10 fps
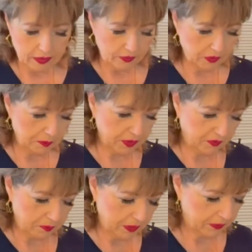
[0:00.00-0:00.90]
You can put
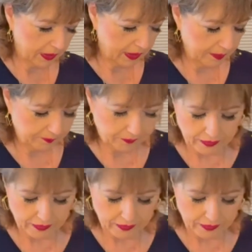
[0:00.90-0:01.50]
some milk in it.